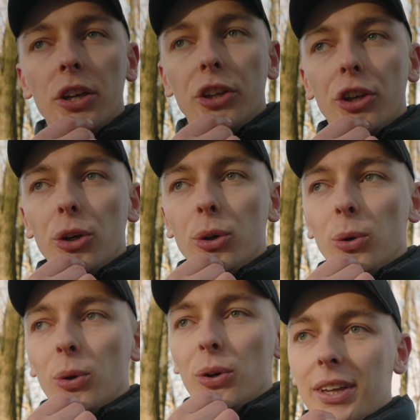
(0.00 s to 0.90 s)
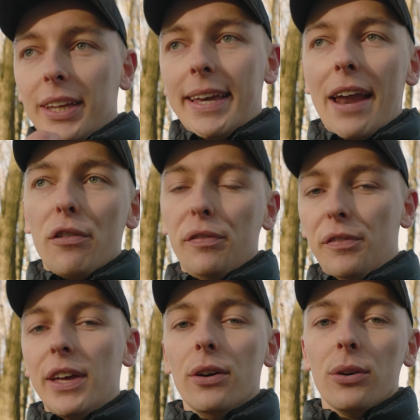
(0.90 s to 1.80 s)
you get a
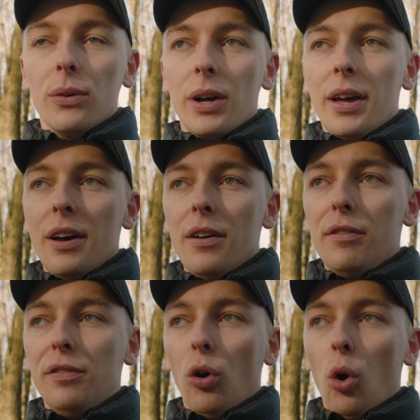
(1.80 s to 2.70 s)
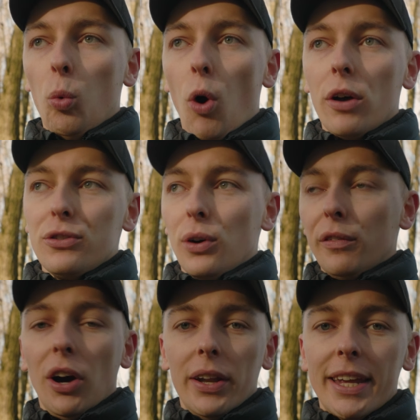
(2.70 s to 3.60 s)
feel for what sort
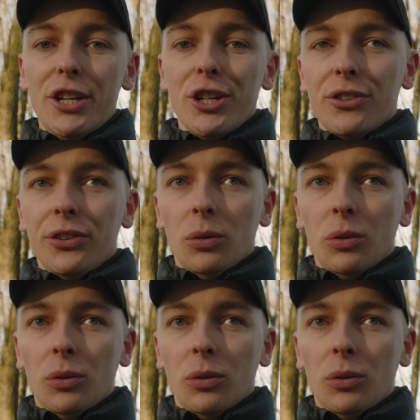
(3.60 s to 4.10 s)
of conditions you